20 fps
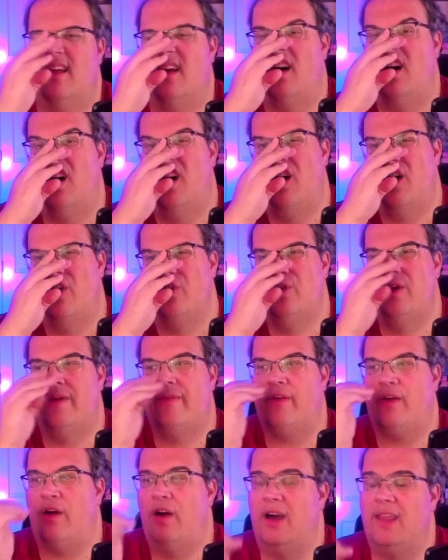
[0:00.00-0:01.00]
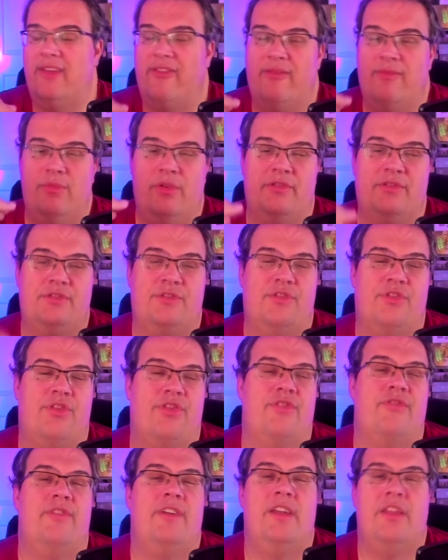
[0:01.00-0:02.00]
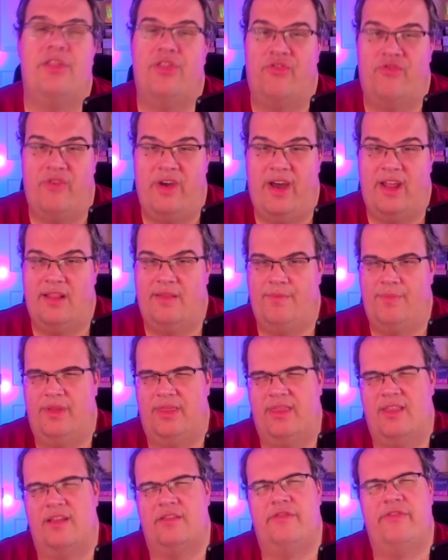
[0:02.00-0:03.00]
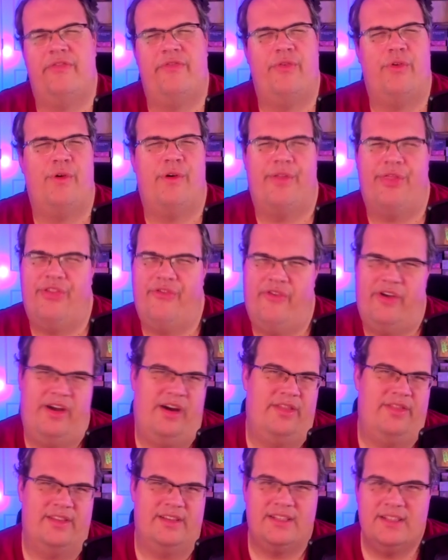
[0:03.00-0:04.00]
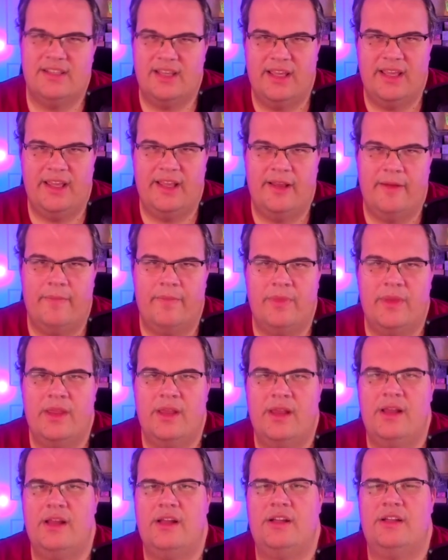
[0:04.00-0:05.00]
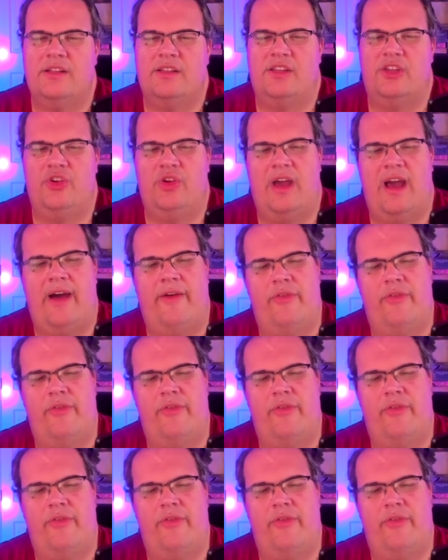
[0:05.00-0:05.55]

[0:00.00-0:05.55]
oh, you have a card that removes 3 threat, but there's 4 threat on the scheme. So you have